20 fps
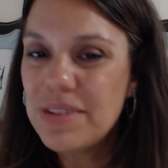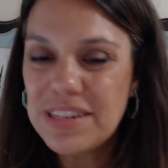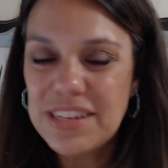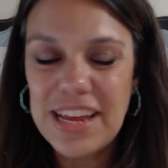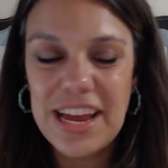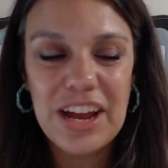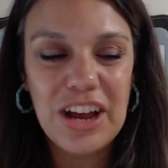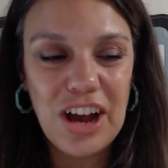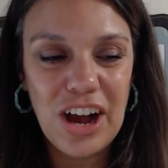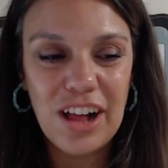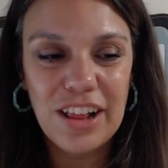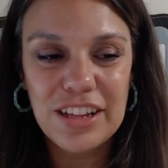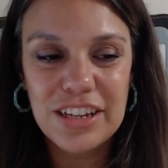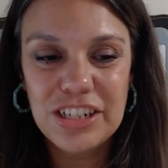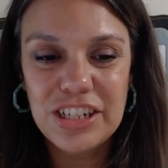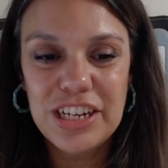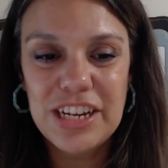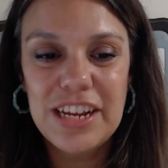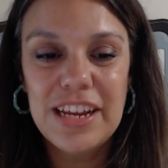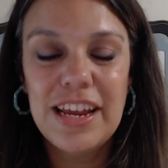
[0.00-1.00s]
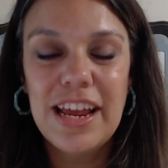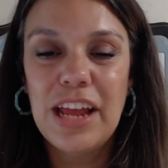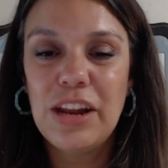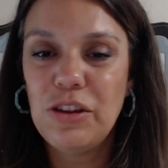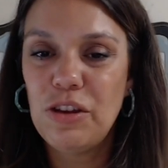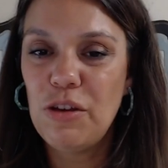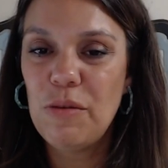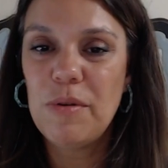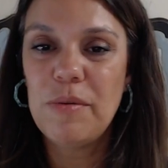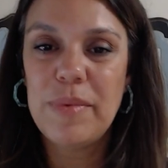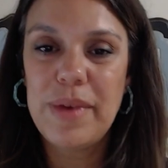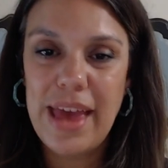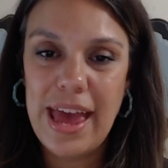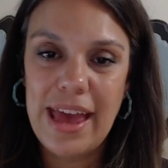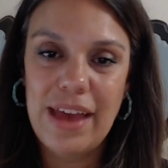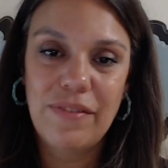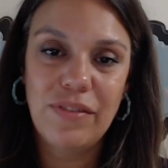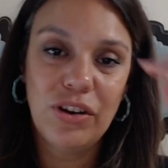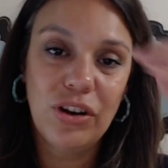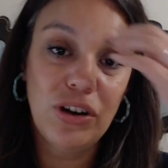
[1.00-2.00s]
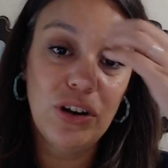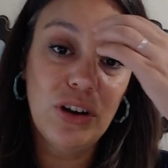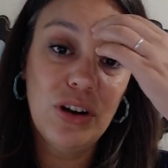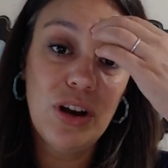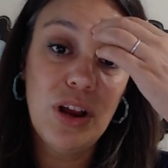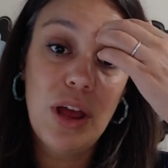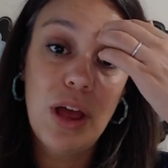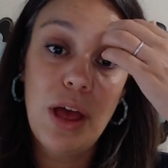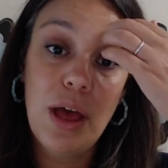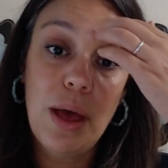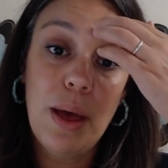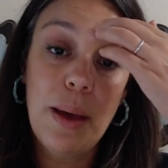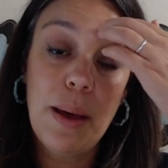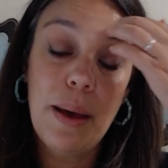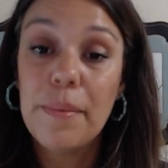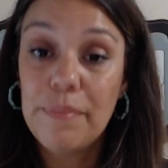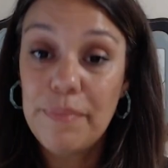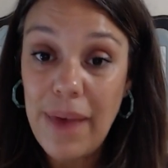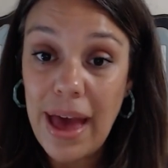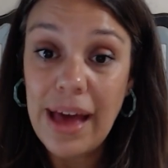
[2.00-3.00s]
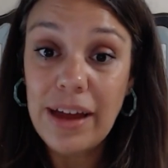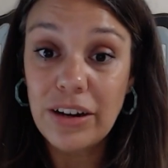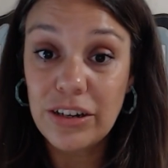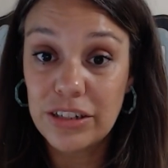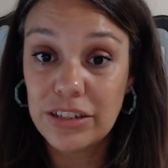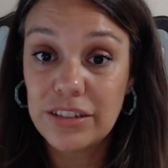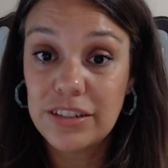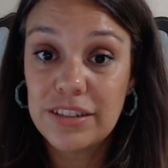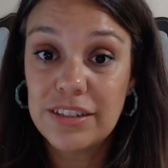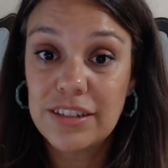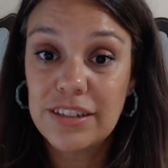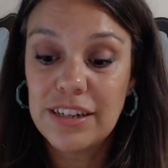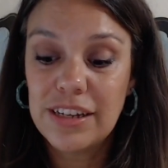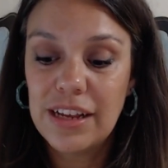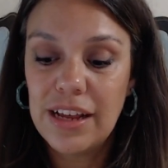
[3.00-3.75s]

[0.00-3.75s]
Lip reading: psychology and human behavior matters.